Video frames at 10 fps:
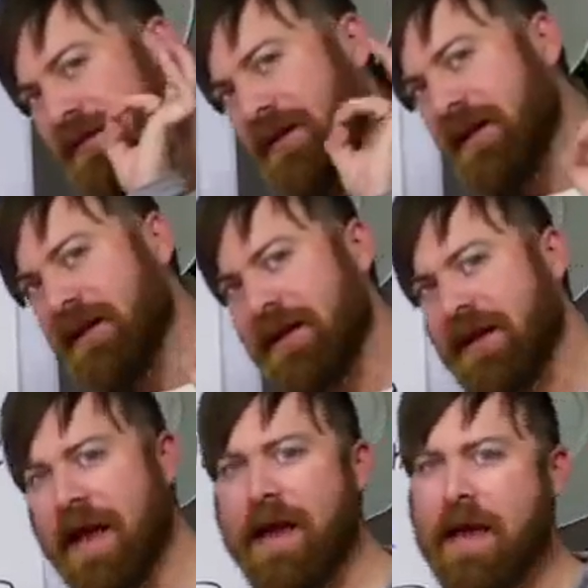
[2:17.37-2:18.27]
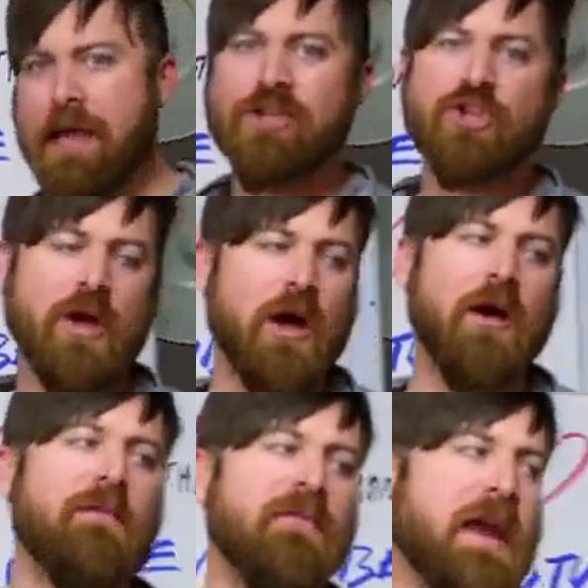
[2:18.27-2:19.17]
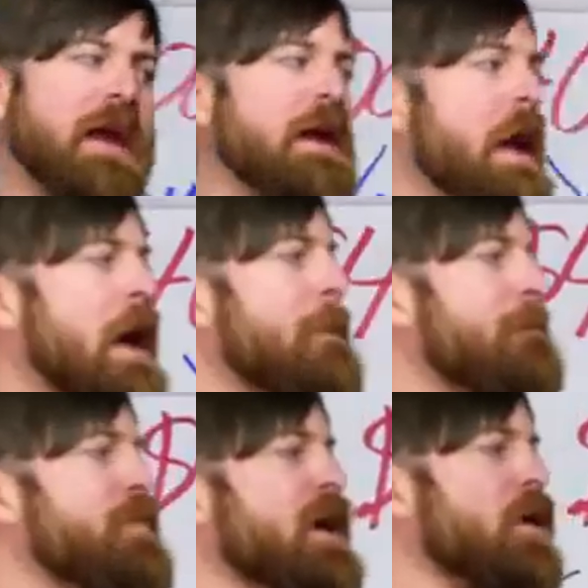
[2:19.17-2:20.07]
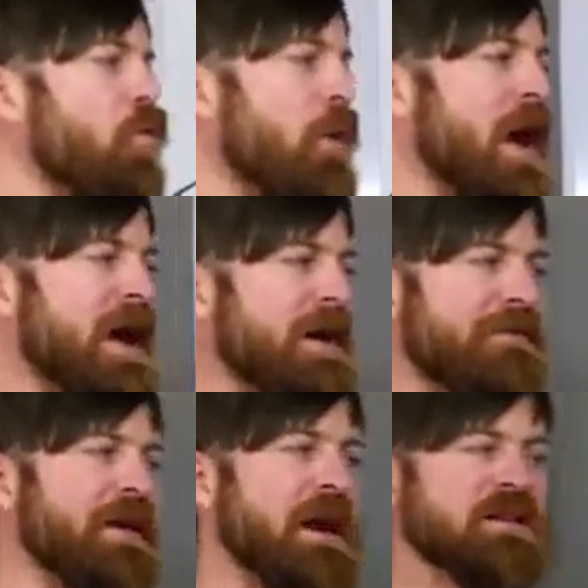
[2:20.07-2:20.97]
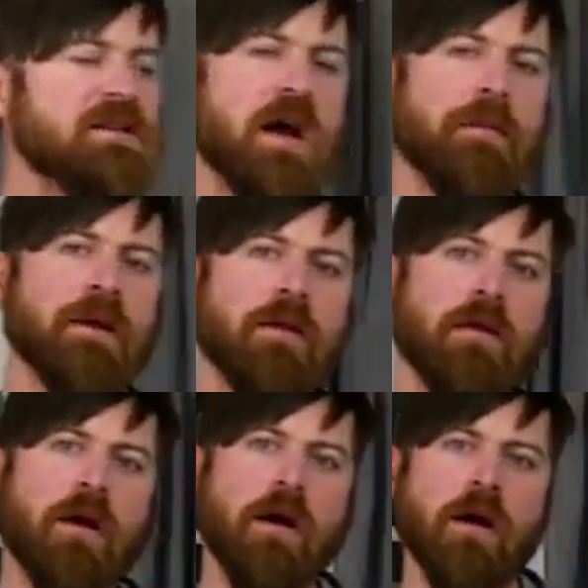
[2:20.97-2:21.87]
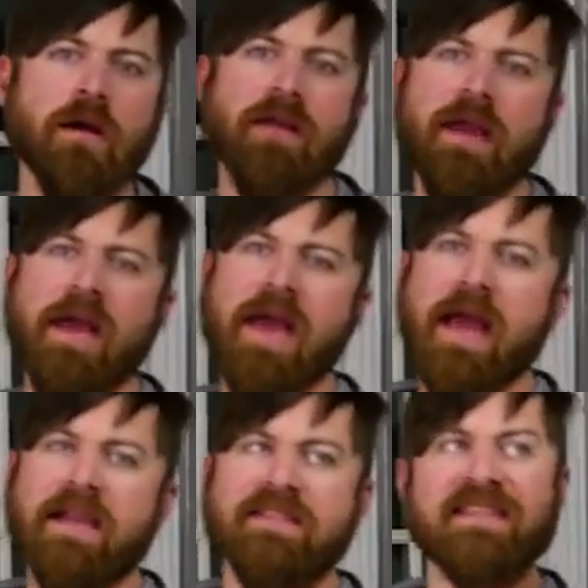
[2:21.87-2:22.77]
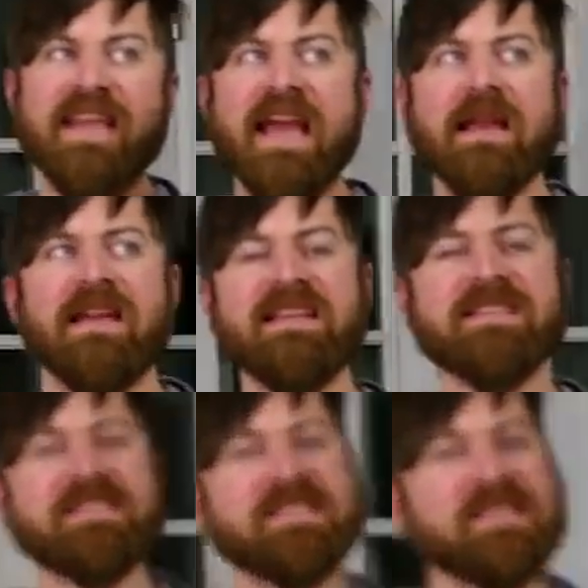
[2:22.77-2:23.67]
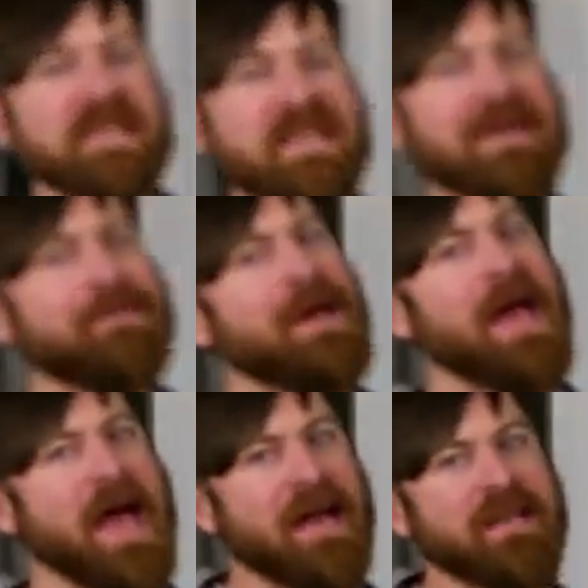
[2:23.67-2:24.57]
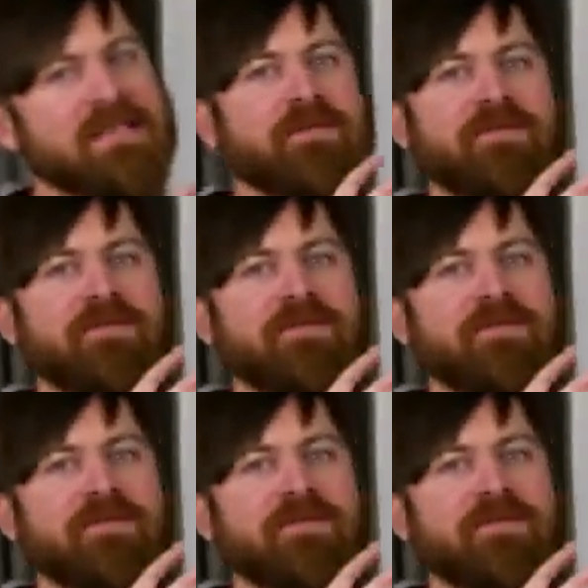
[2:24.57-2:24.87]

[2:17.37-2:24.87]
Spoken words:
leading edge of a big wave that is coming along and is gaining steam, and it's